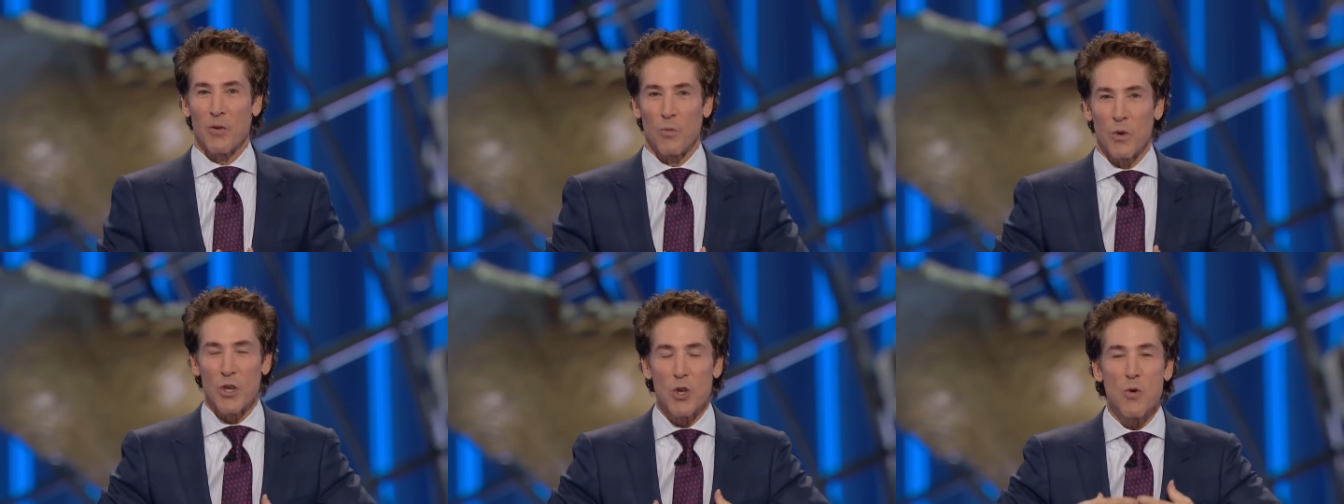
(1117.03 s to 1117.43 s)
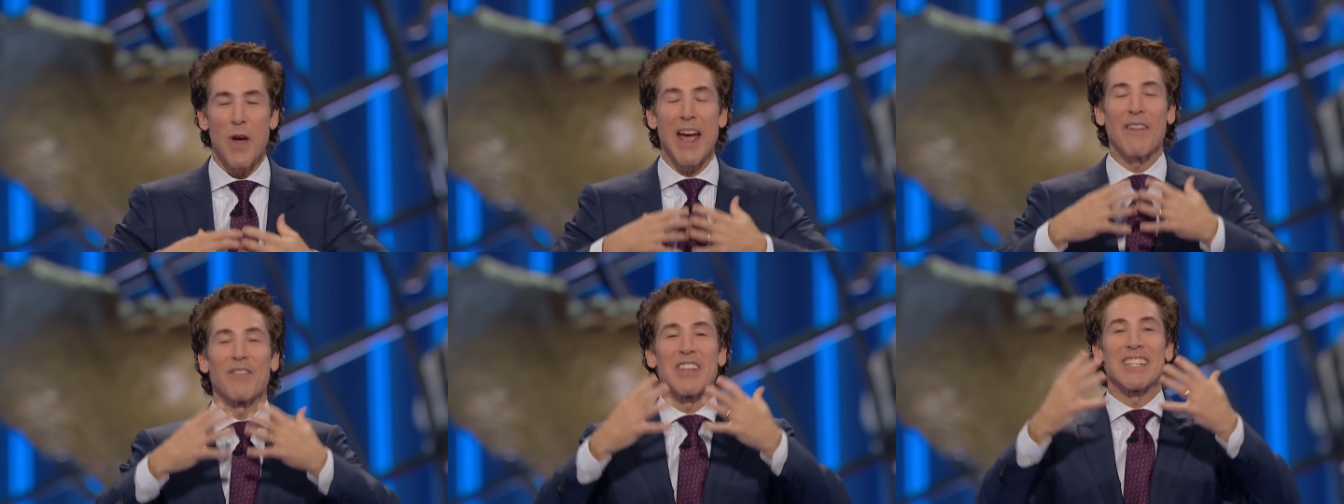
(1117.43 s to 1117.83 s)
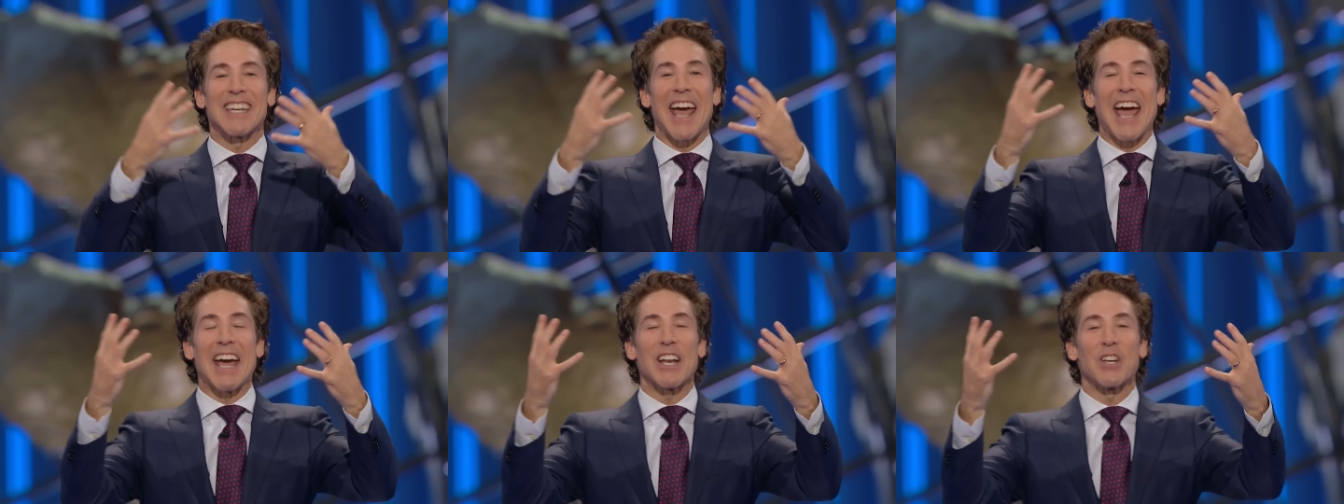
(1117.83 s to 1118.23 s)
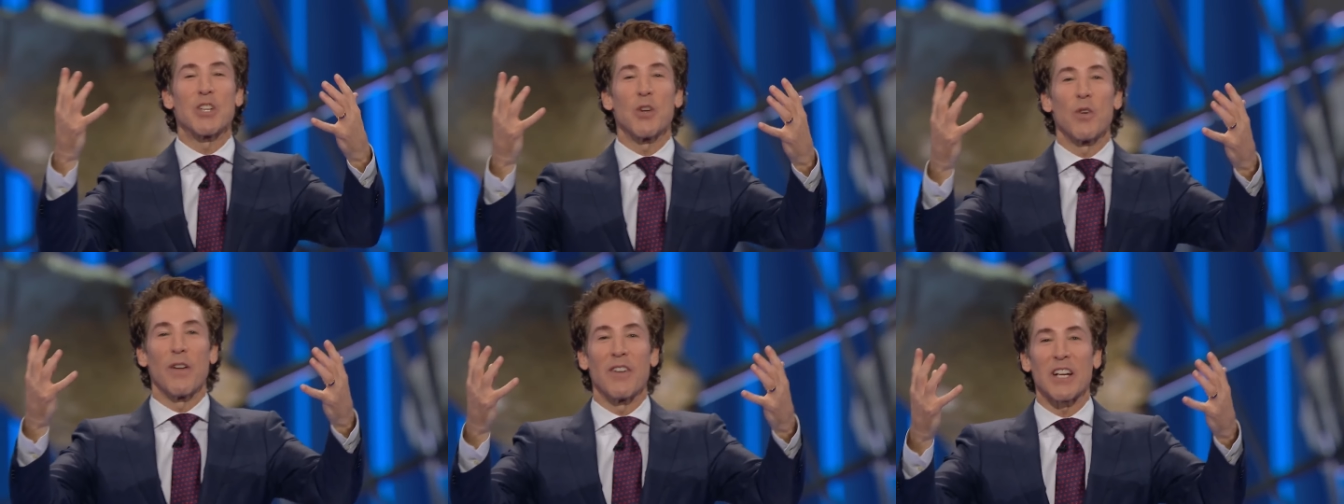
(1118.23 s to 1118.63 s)
When you have this
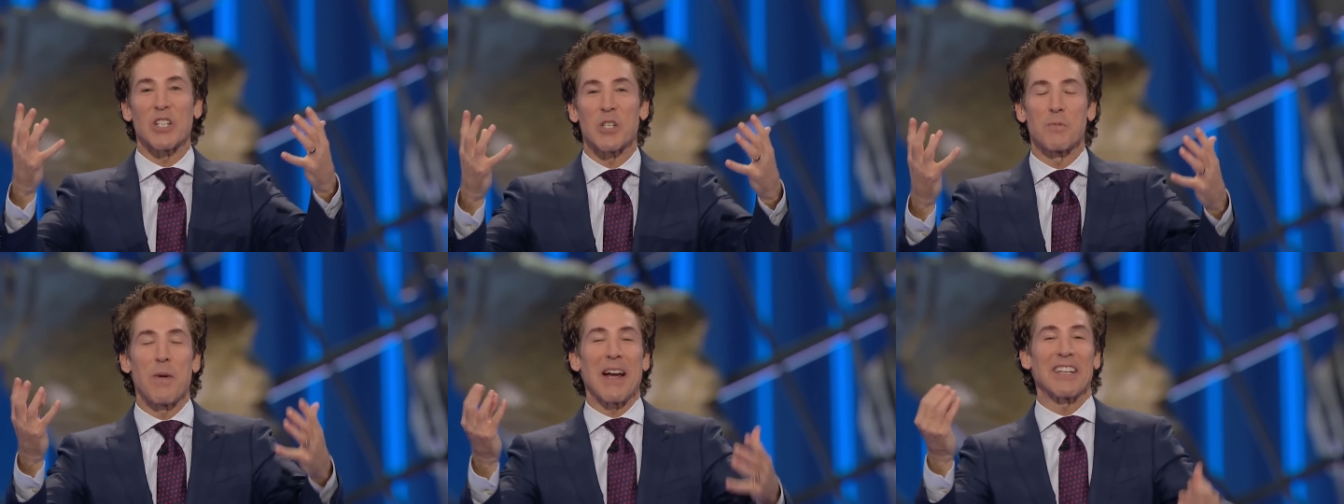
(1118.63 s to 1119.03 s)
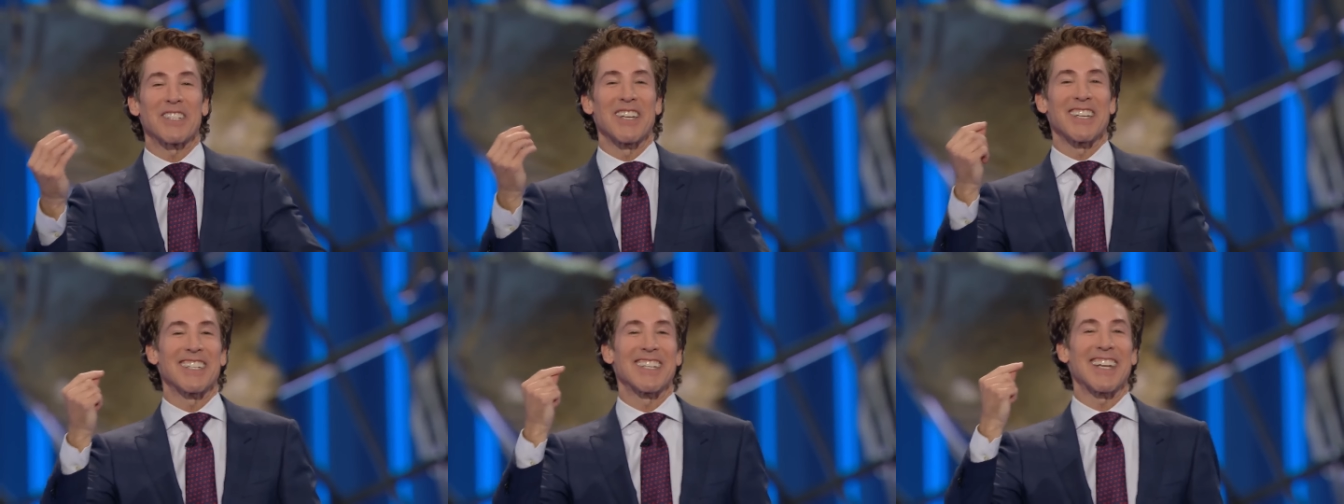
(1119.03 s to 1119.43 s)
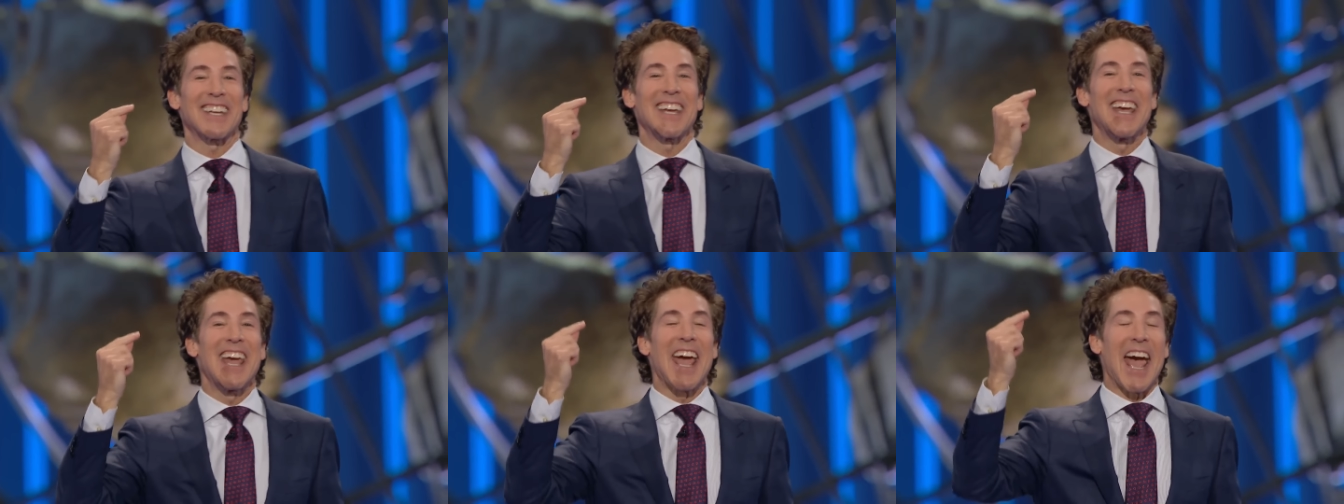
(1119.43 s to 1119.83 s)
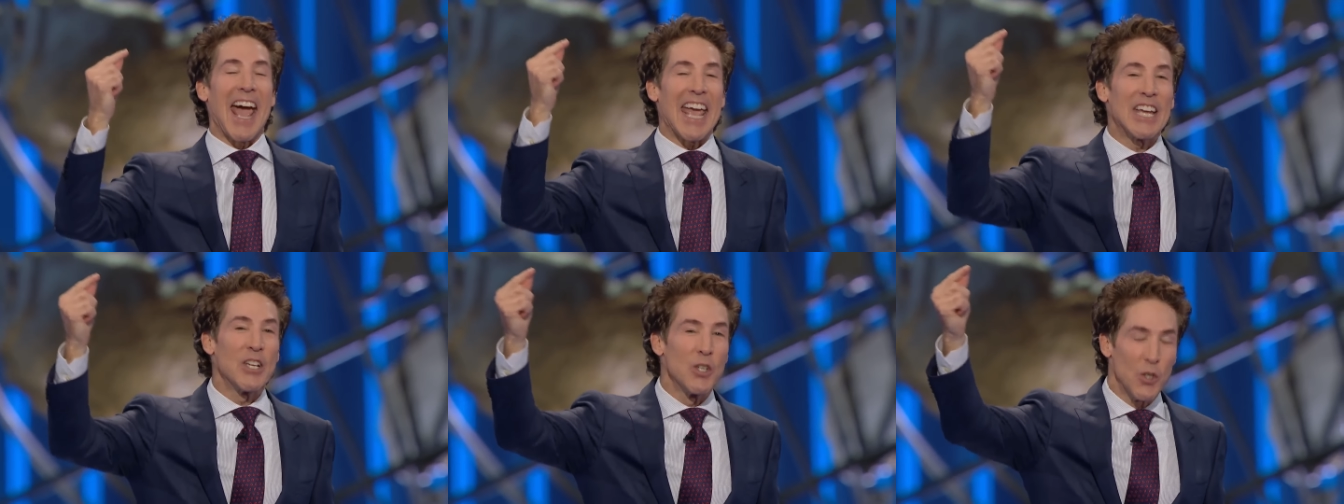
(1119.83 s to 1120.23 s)
attitude of expectancy,
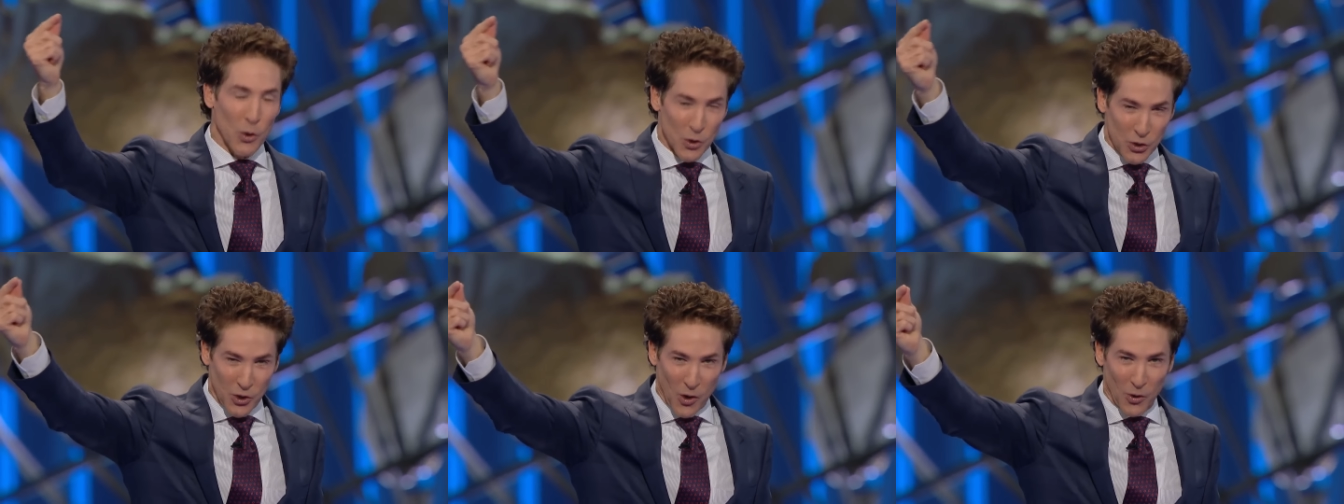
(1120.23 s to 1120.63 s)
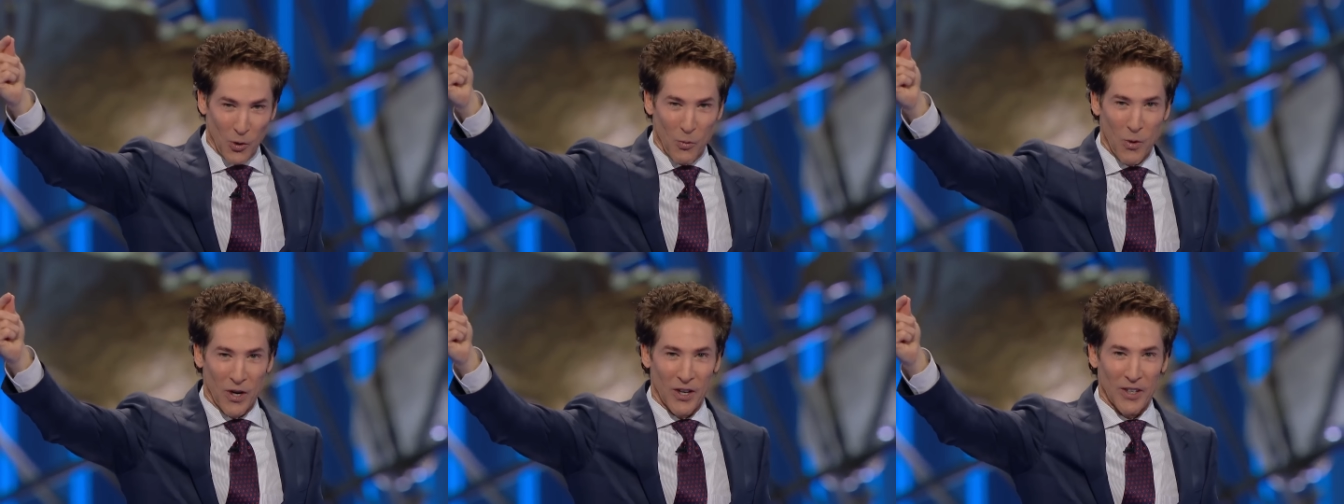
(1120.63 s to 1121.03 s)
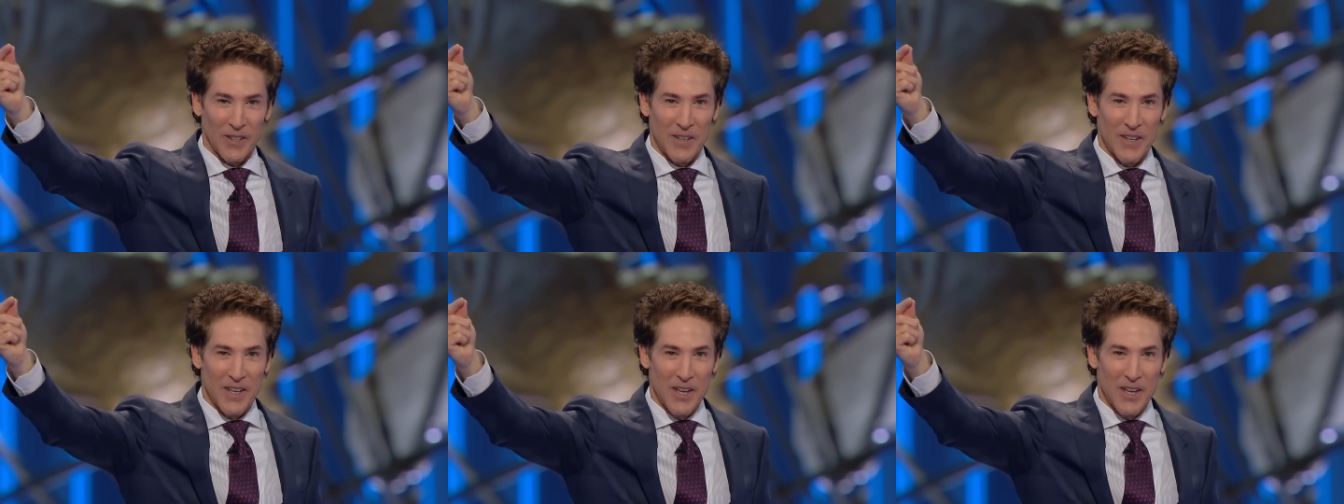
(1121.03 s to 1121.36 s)
angels go to work.